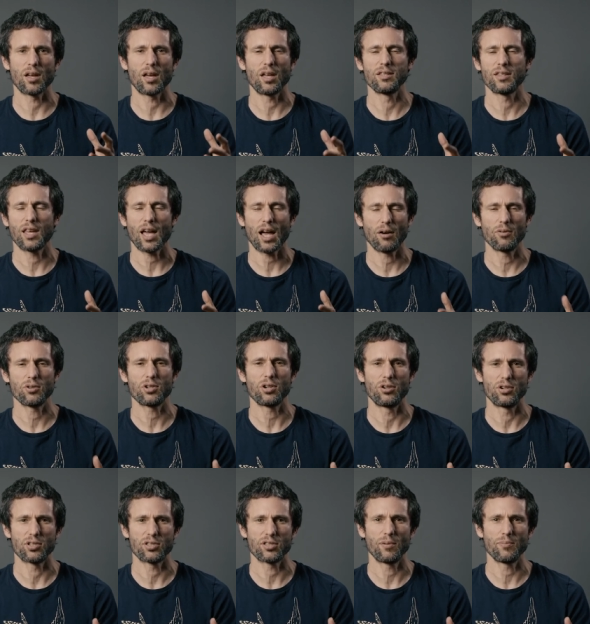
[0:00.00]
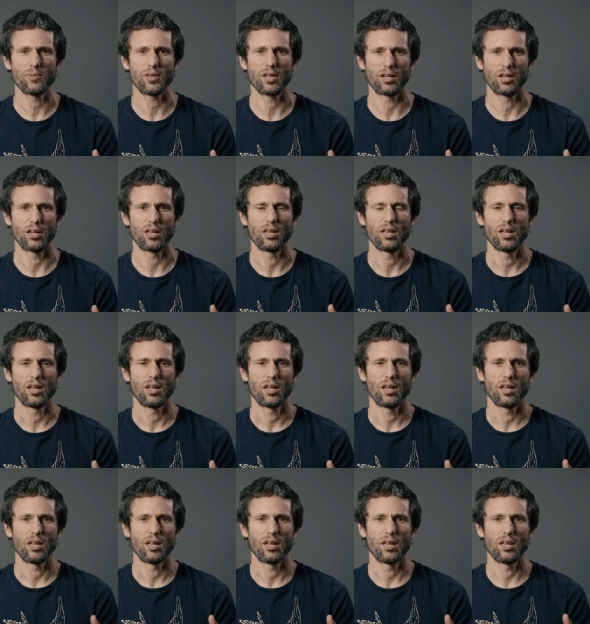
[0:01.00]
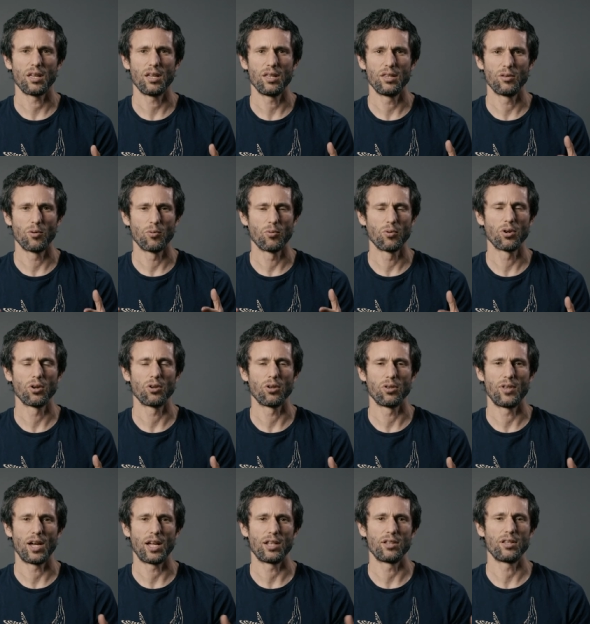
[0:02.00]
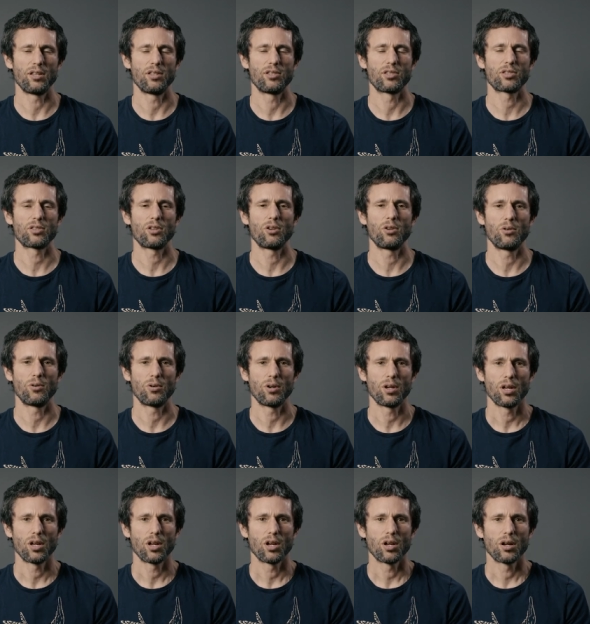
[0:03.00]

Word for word: encounter something in the world that is so